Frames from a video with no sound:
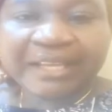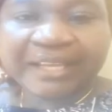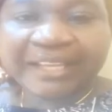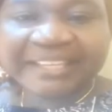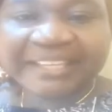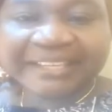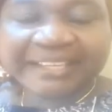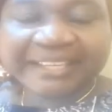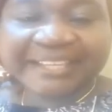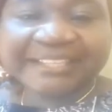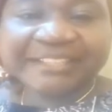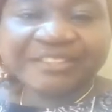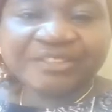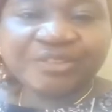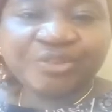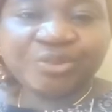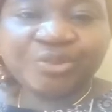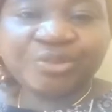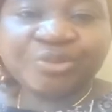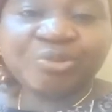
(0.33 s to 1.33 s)
Hi guys,
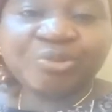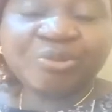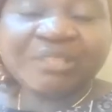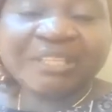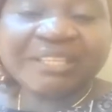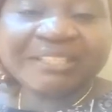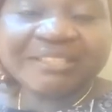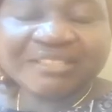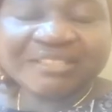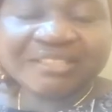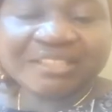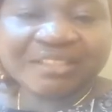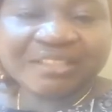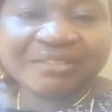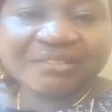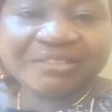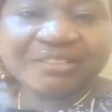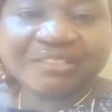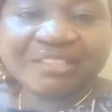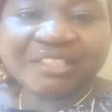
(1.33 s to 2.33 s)
so today is the
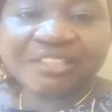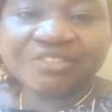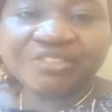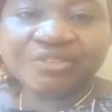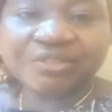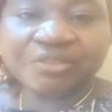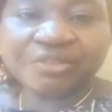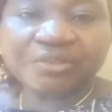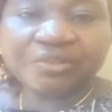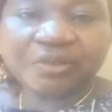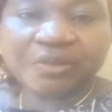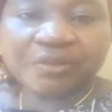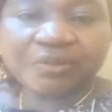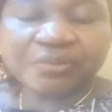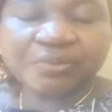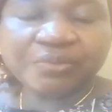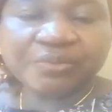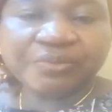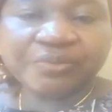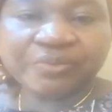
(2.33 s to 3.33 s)
second section
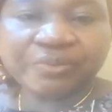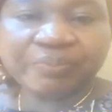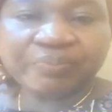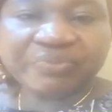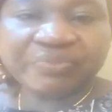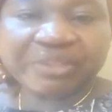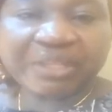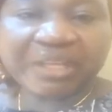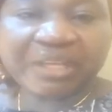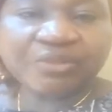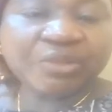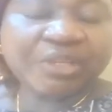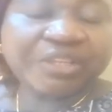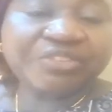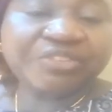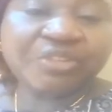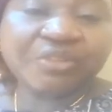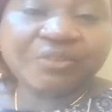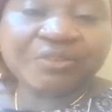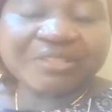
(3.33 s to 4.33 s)
of how to
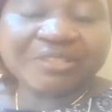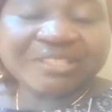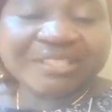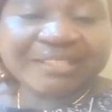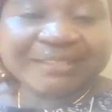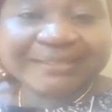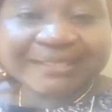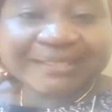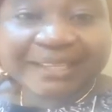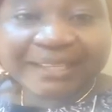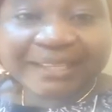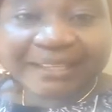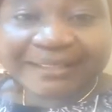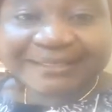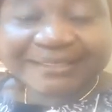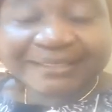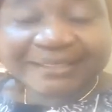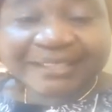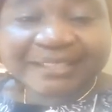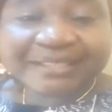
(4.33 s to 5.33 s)
achieve your set
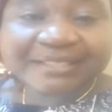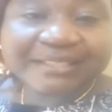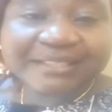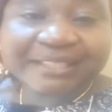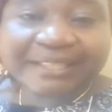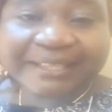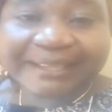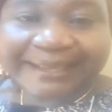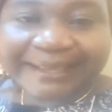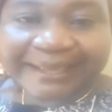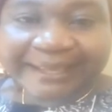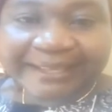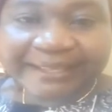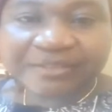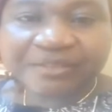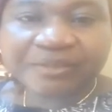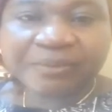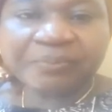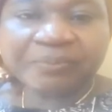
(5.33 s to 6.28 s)
targets 30 day guide.